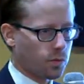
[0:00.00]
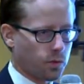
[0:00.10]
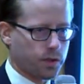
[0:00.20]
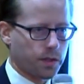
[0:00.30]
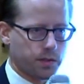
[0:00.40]

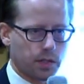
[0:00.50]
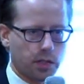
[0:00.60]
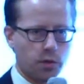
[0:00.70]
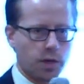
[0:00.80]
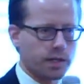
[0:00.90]
with us in the
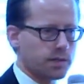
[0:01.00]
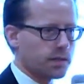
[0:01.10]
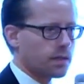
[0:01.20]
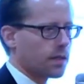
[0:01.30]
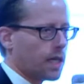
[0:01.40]

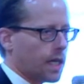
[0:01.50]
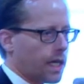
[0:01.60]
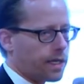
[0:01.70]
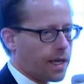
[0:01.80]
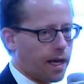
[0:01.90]
U.S.
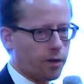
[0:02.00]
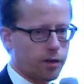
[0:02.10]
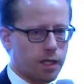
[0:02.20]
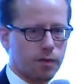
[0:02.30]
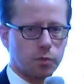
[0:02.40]
Now
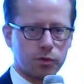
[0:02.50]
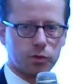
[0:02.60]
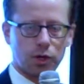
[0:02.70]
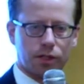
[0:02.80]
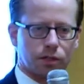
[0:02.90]
they have
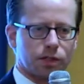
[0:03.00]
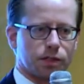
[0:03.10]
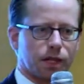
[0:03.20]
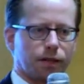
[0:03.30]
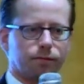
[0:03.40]
withdrawn their
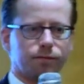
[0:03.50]
consent.